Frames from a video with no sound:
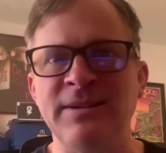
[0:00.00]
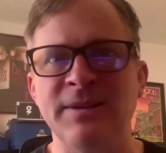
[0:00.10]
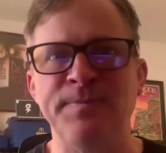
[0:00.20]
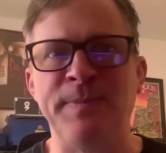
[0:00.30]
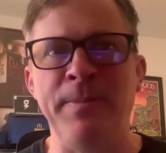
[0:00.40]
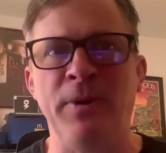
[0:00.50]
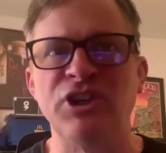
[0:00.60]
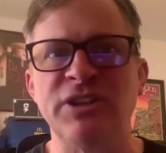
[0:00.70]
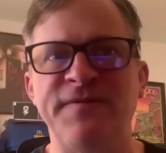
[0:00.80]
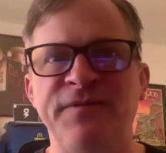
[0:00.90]
because people are
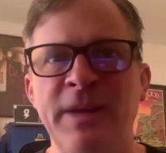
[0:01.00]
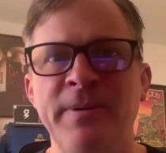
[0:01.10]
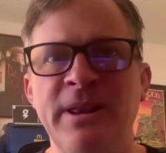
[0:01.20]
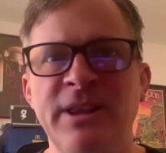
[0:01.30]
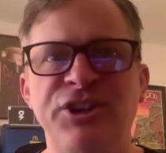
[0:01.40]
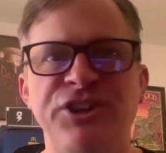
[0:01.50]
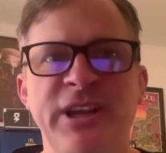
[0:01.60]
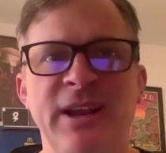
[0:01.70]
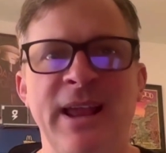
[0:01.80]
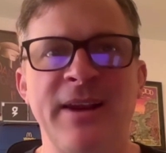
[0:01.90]
just flipping this
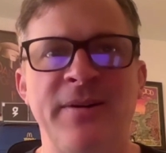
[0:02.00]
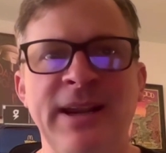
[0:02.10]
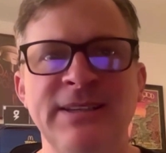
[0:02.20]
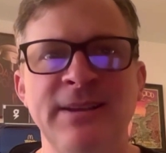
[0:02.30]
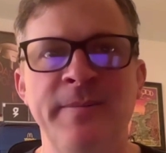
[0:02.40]
shit like crazy,